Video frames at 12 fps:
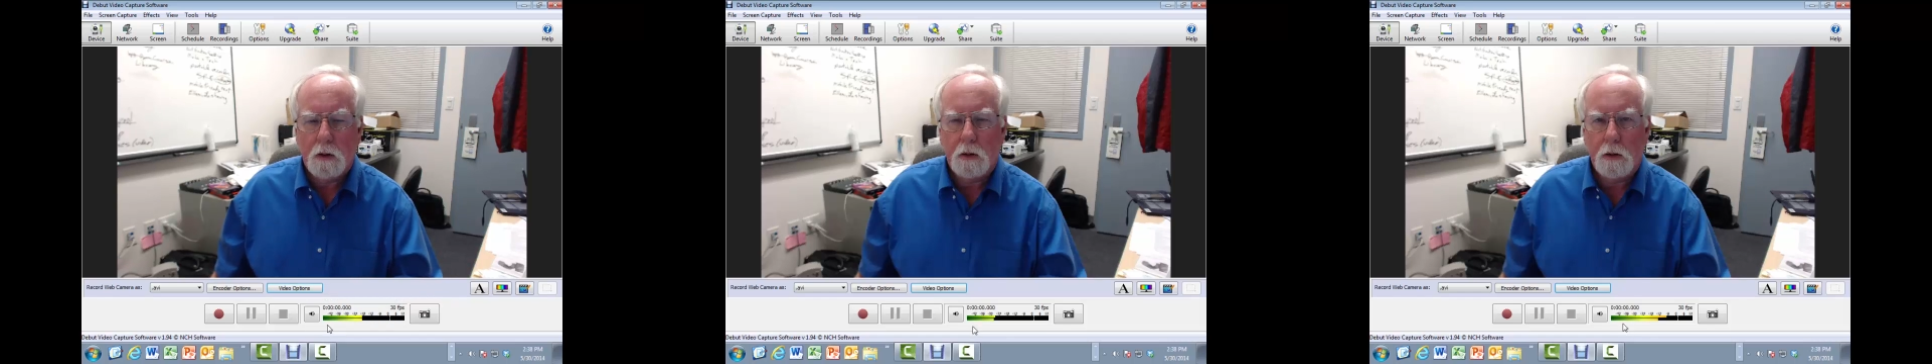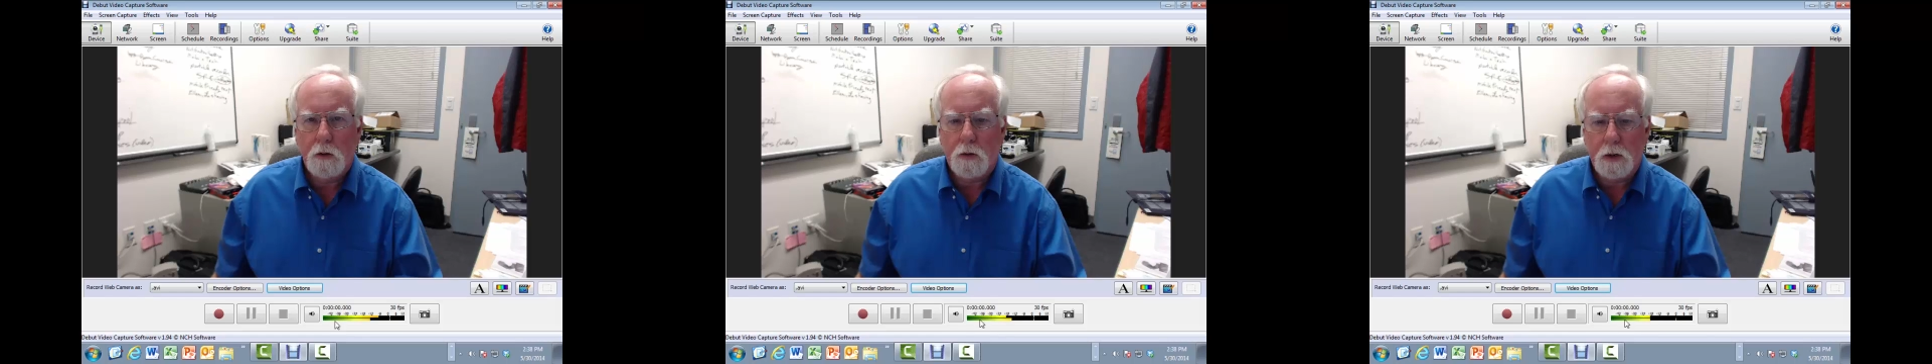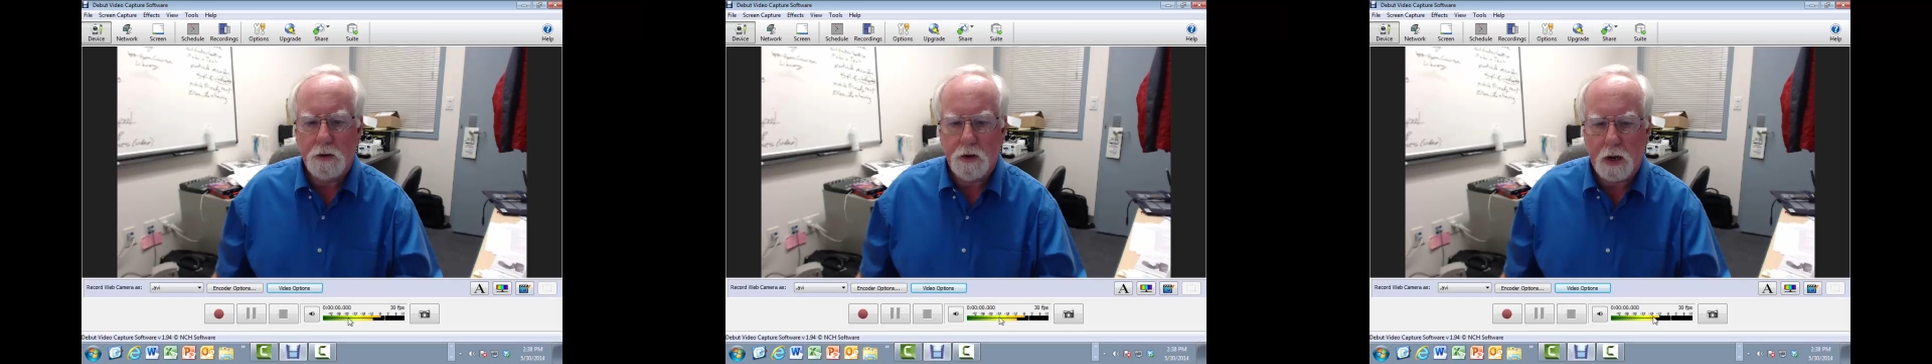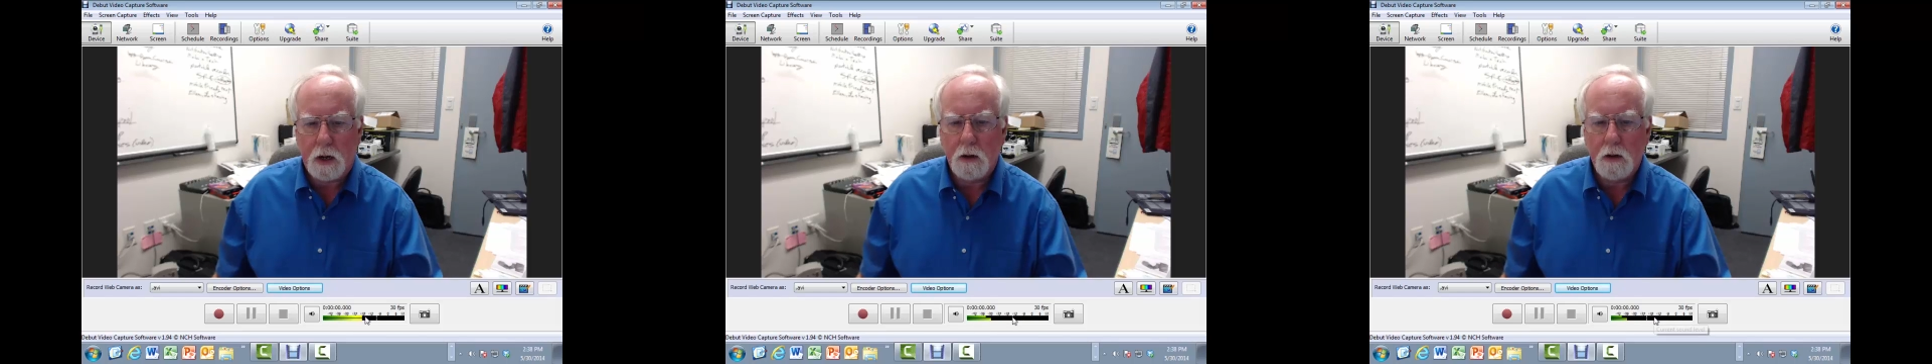You can
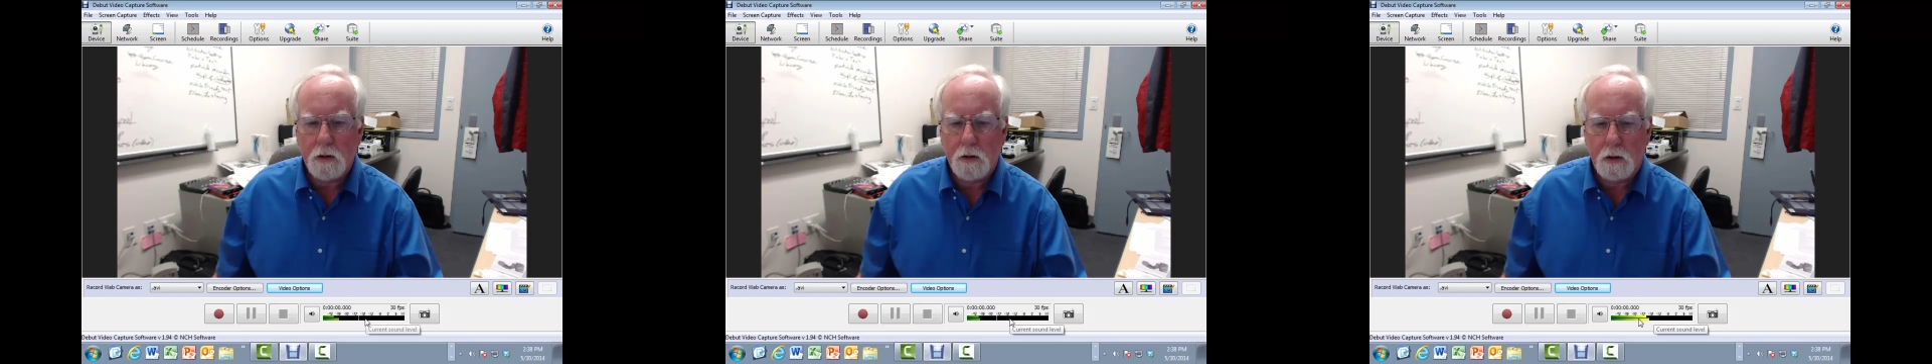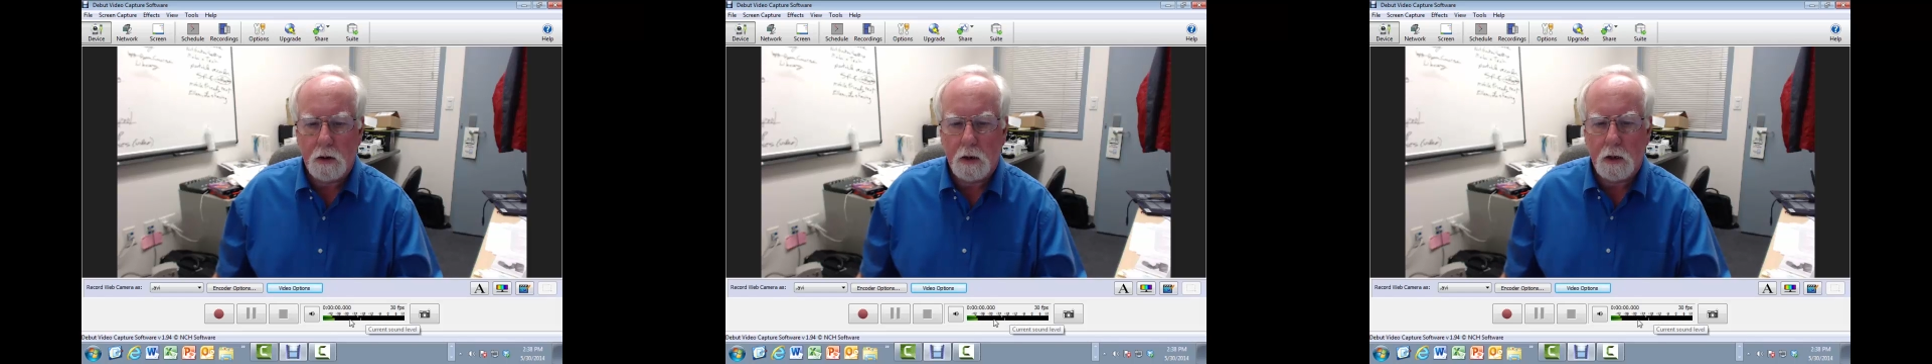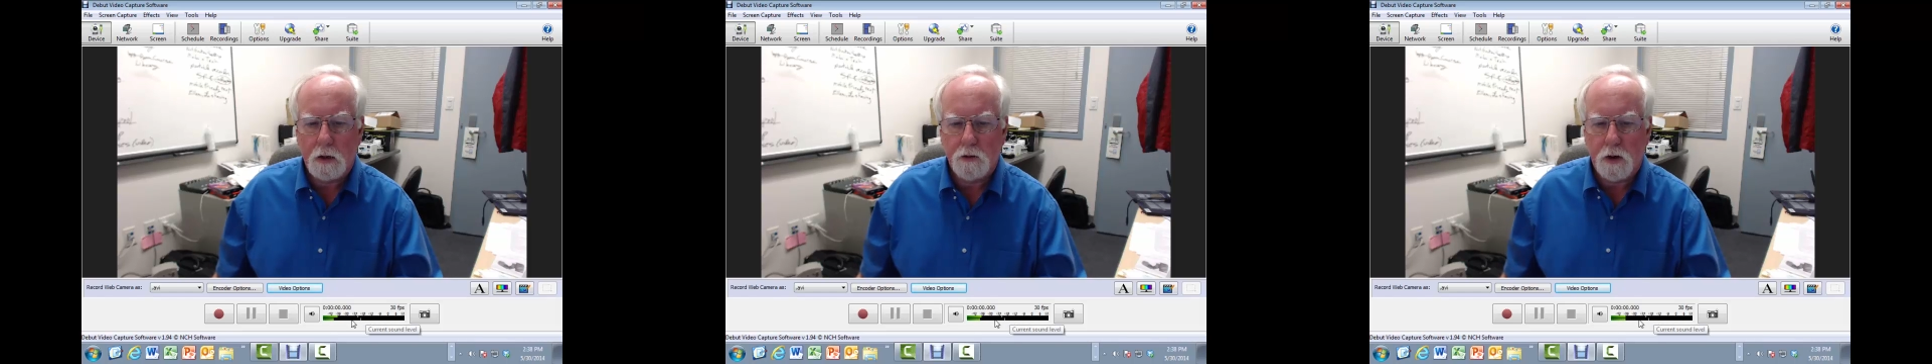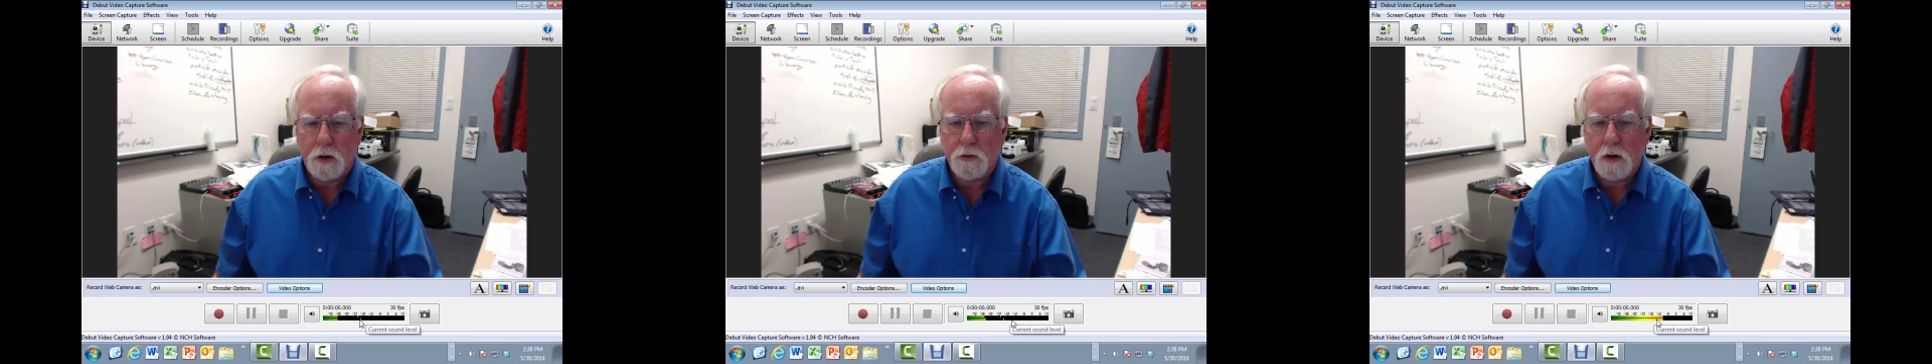tell
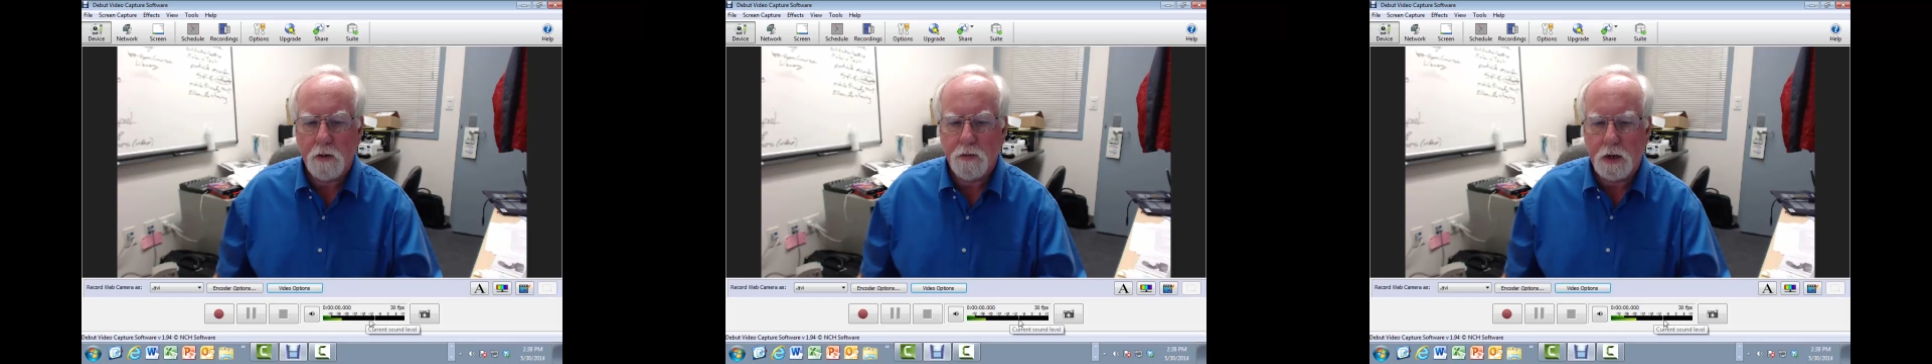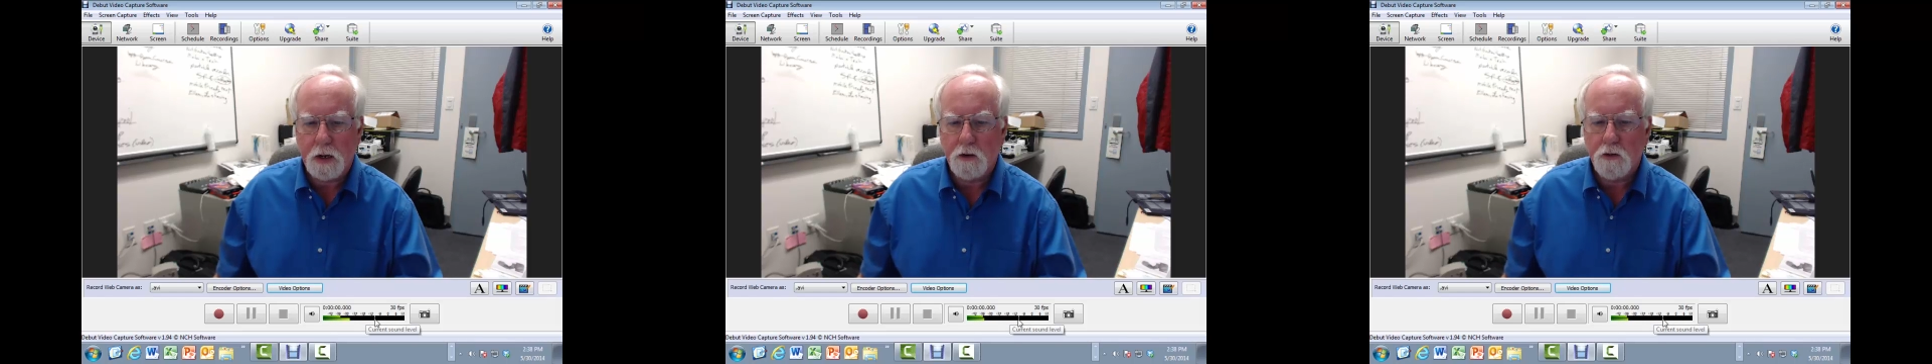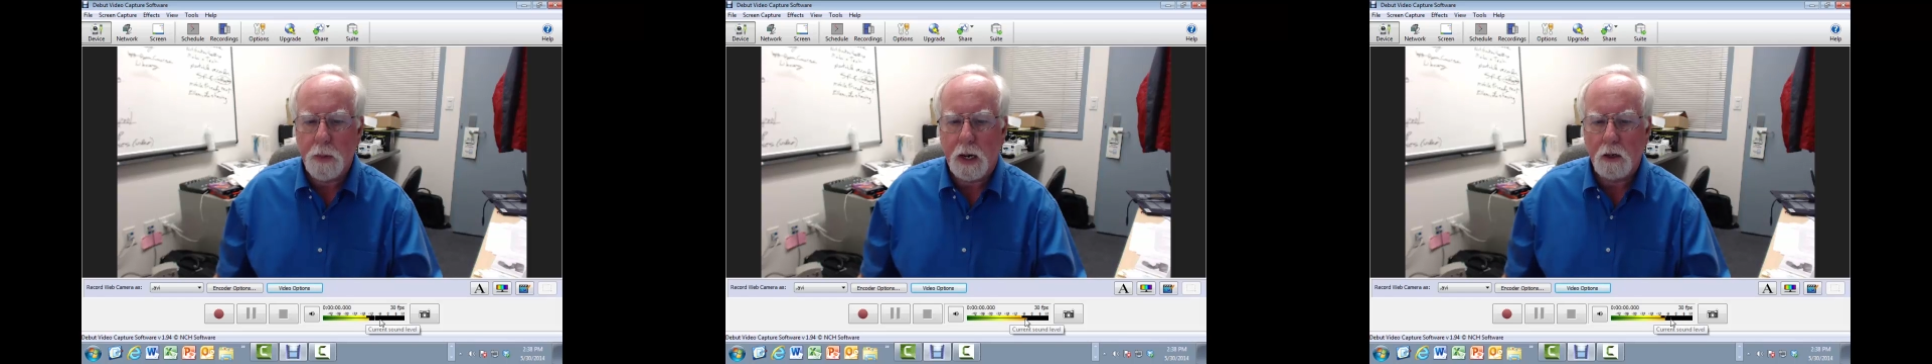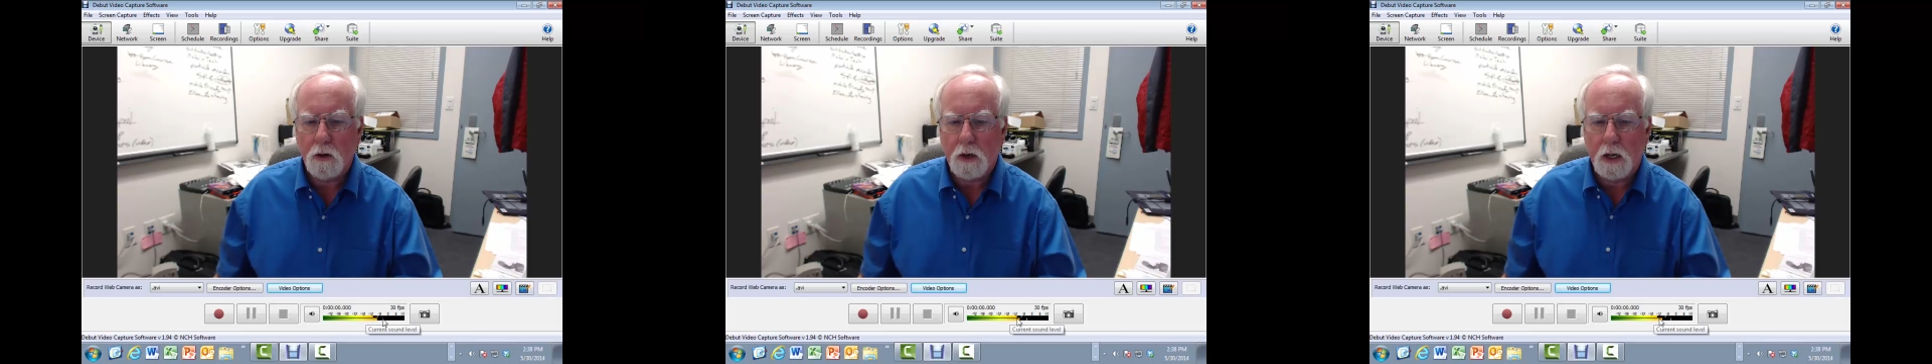generally if it is by
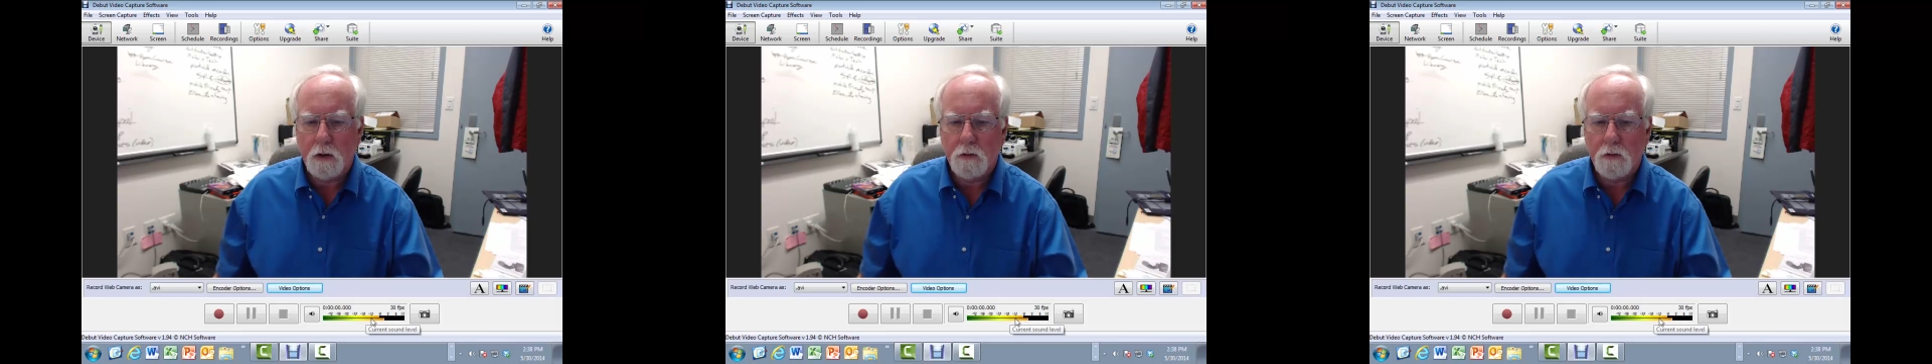looking